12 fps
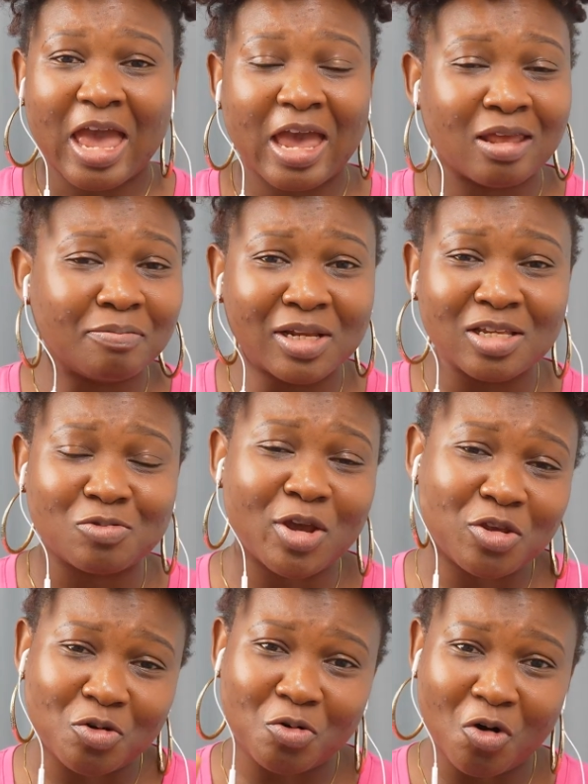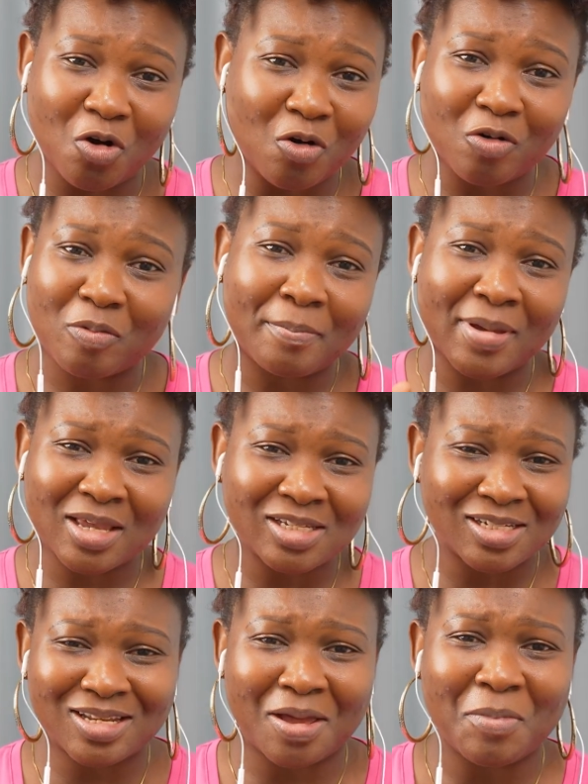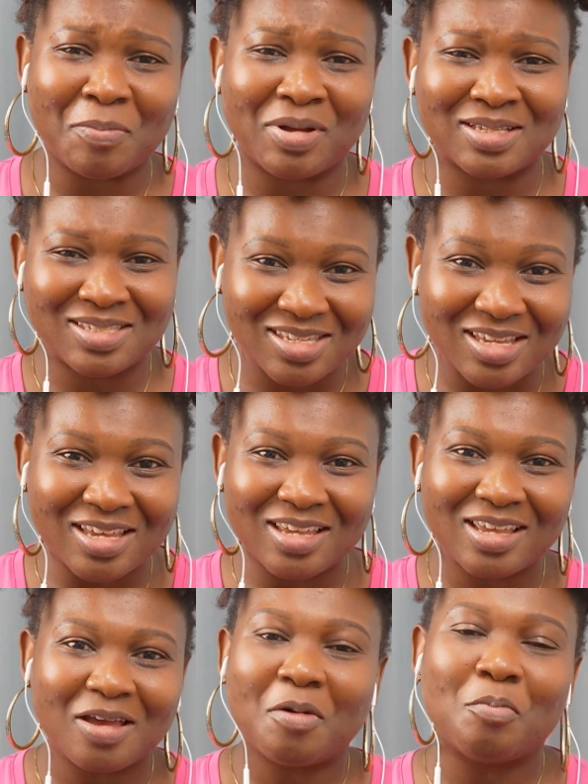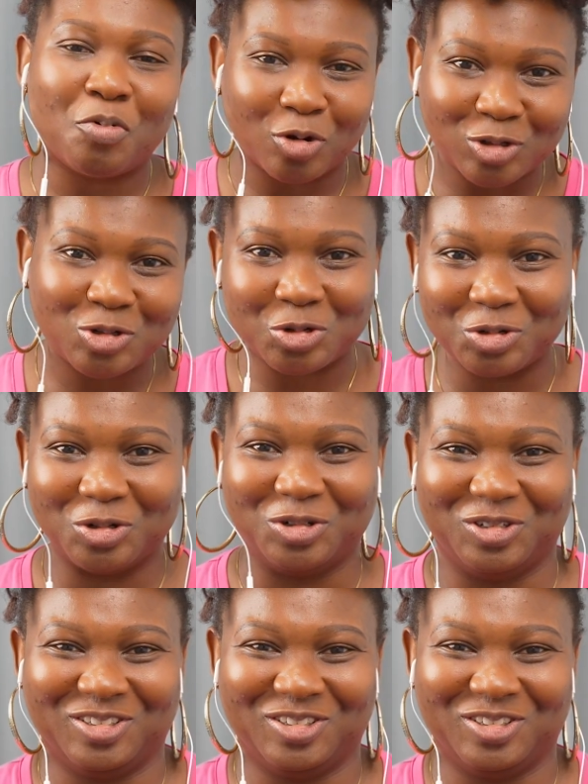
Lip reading: And please, when you go, mention that Mama C brought you.